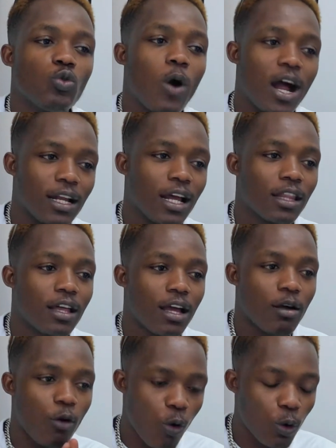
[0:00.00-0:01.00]
to
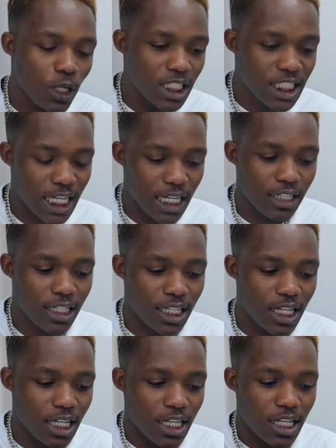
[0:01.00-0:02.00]
another Holy 10
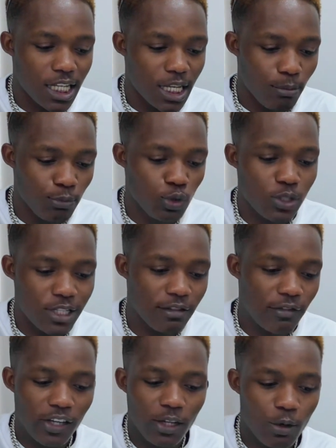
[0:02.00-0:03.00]
music
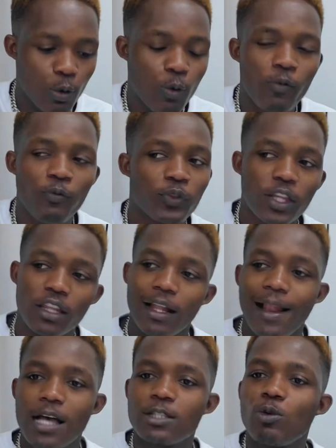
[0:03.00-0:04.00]
video. The
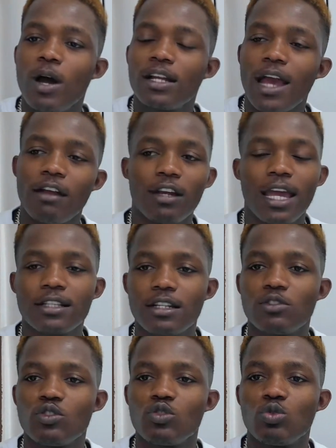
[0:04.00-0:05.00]
last one I
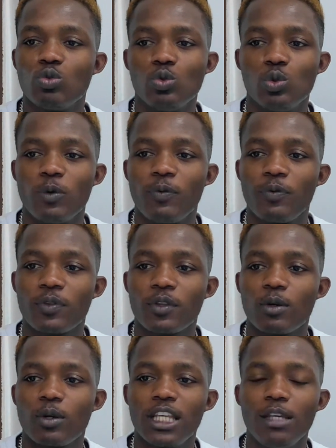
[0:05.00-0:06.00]
reacted to
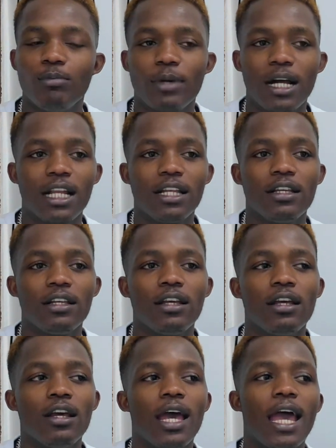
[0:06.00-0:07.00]
Kimberly
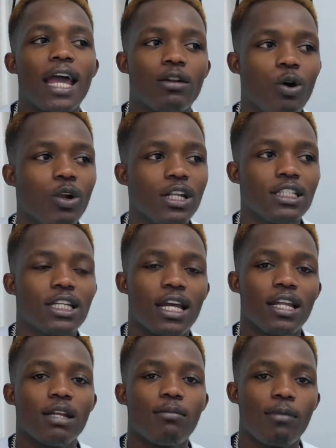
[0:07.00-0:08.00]
and Holy 10